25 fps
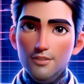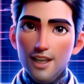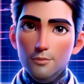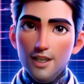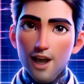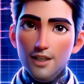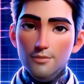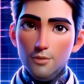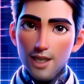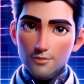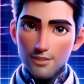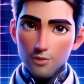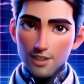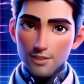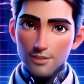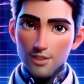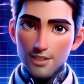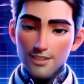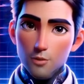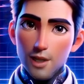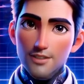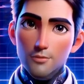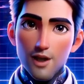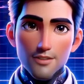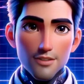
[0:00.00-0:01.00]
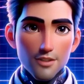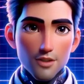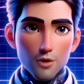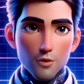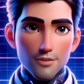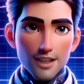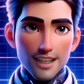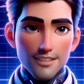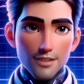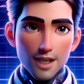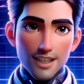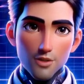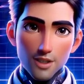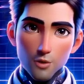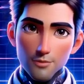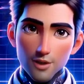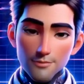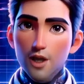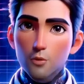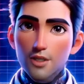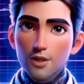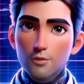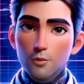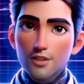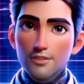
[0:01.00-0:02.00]
tips to supercharge your
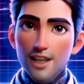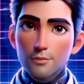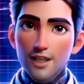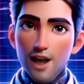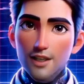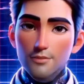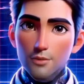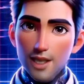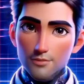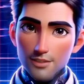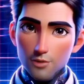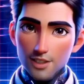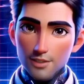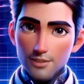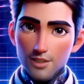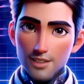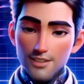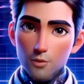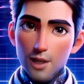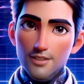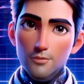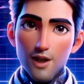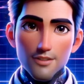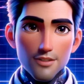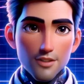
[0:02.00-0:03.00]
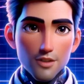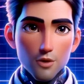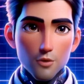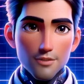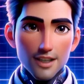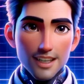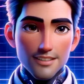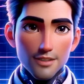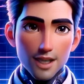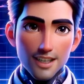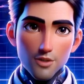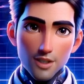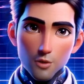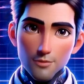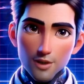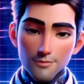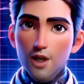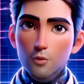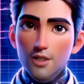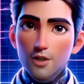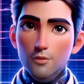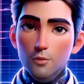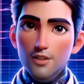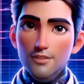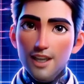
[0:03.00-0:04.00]
productivity at work, guiding you through
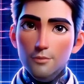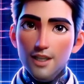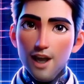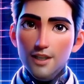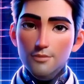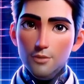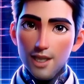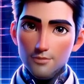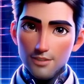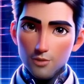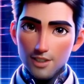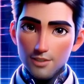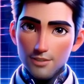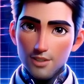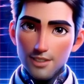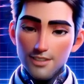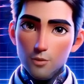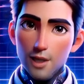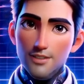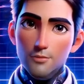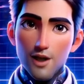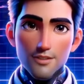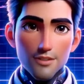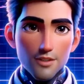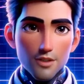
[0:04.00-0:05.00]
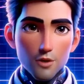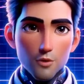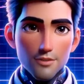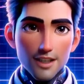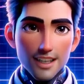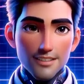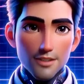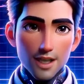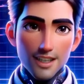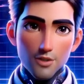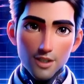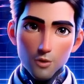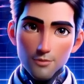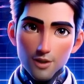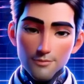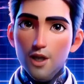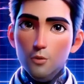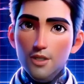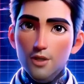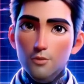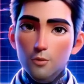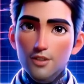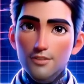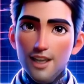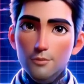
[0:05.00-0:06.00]
advanced techniques for crafting professional
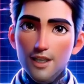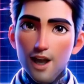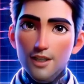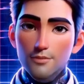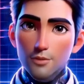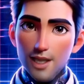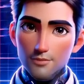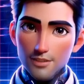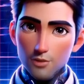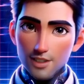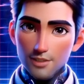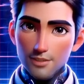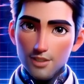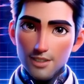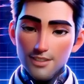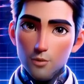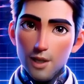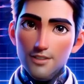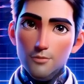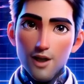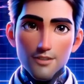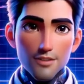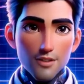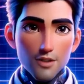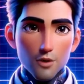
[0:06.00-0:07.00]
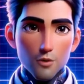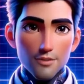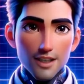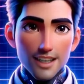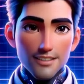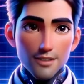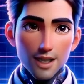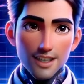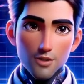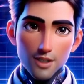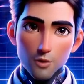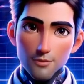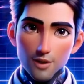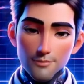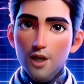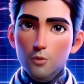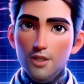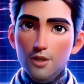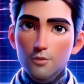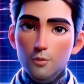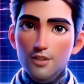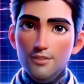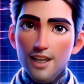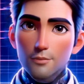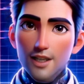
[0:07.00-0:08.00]
emails, compiling insightful
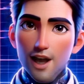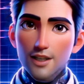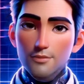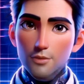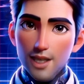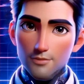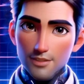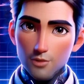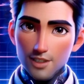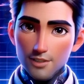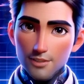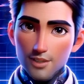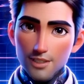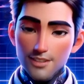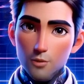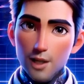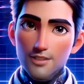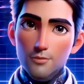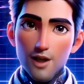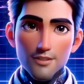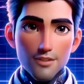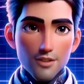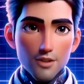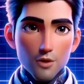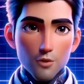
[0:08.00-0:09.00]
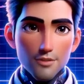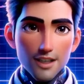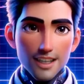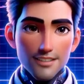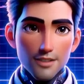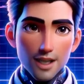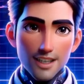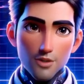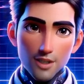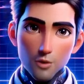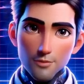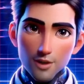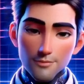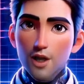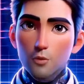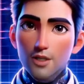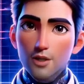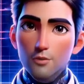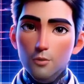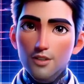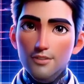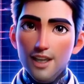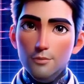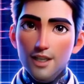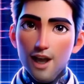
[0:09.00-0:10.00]
reports, and scripting compelling
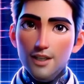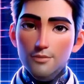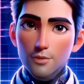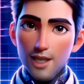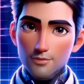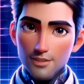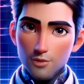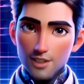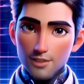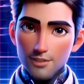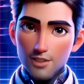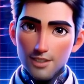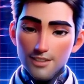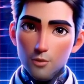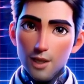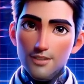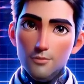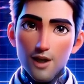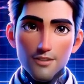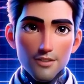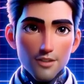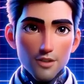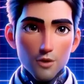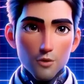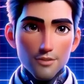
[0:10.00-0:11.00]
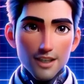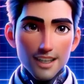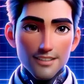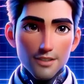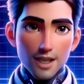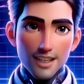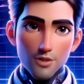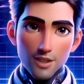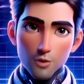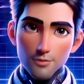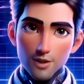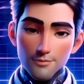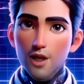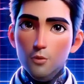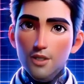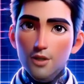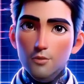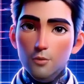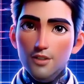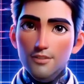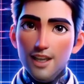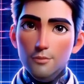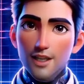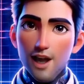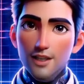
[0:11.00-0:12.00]
presentations. Beyond these technical
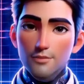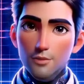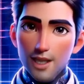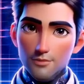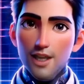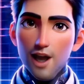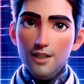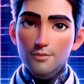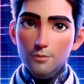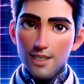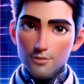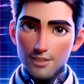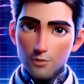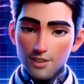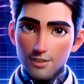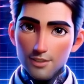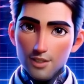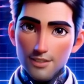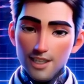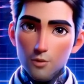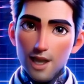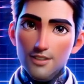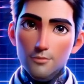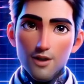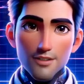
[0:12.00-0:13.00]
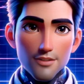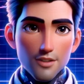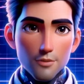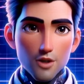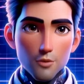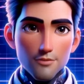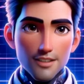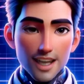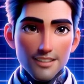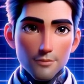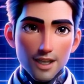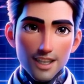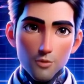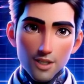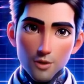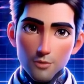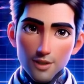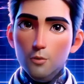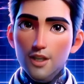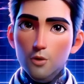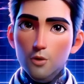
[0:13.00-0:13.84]
skills, we'll explore how ChatGPT